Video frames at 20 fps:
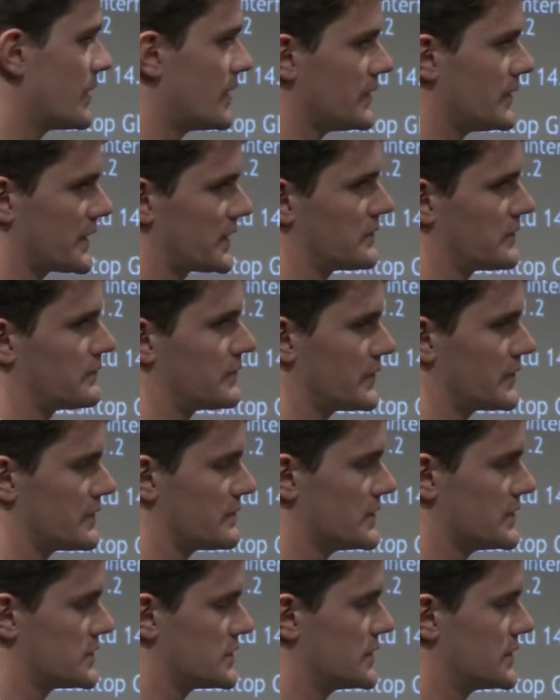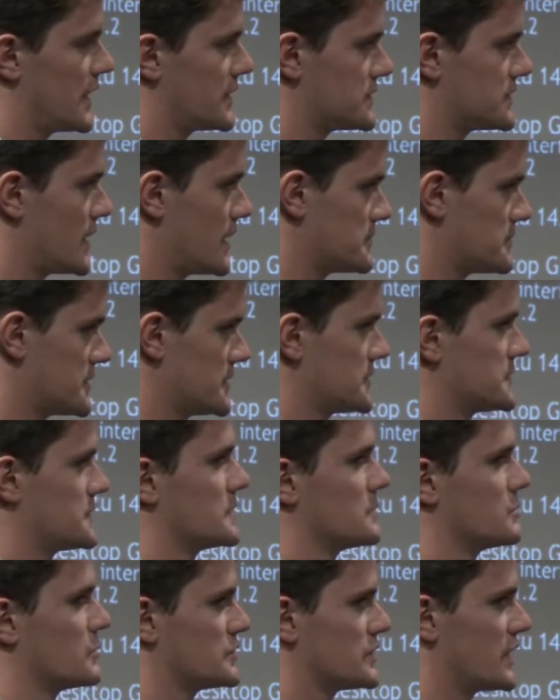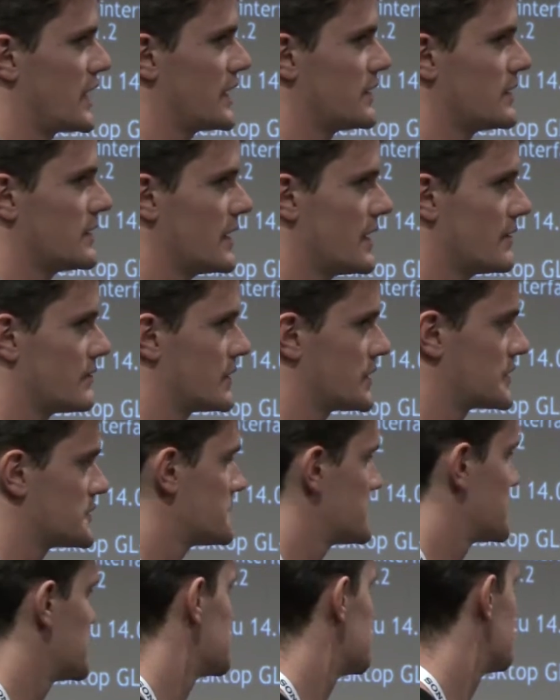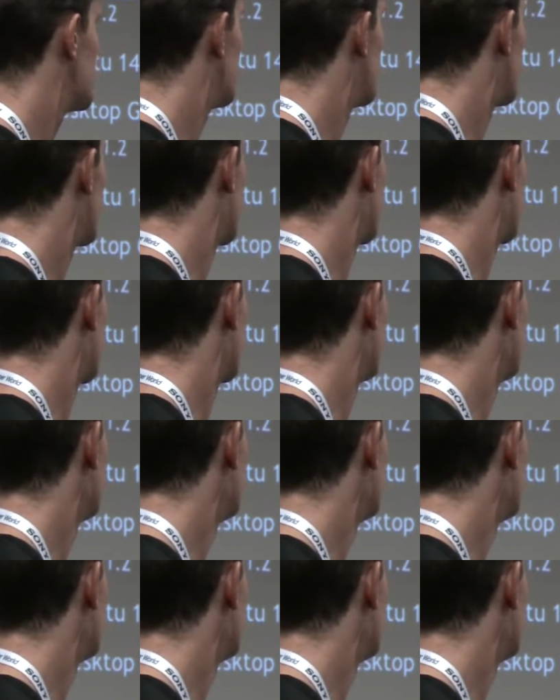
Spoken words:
it felt like a fully featured desktop system, which I had never experienced before on